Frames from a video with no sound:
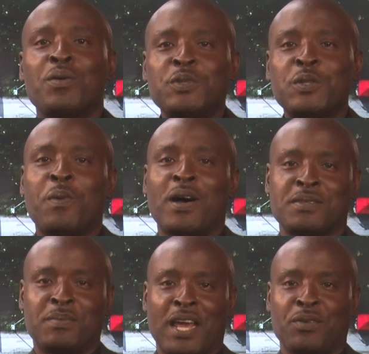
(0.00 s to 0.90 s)
Welcome to The
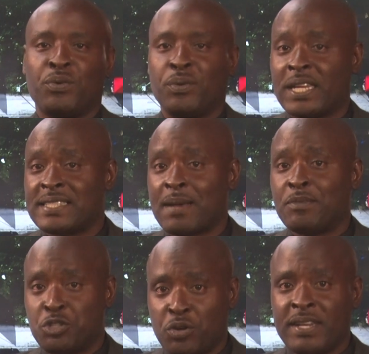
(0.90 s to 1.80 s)
Bottom Line, where we
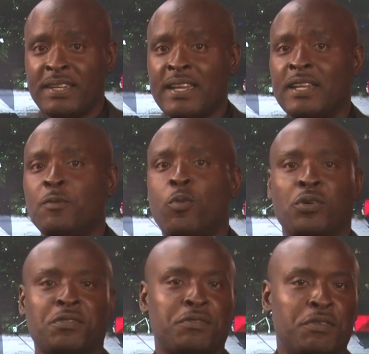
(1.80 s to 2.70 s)
re-examine trending and
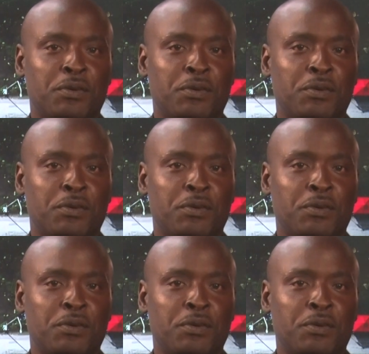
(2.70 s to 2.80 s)
important